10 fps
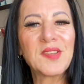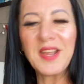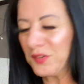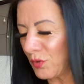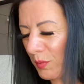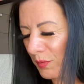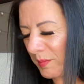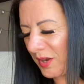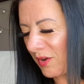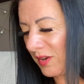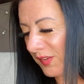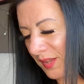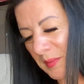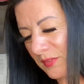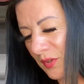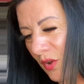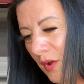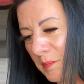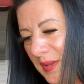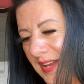I adore with all my heart. Some of you lot
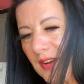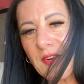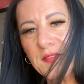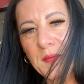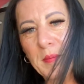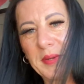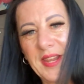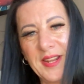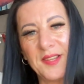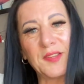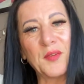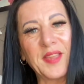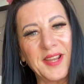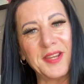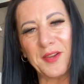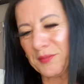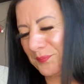have been here right from the beginning. So thank you.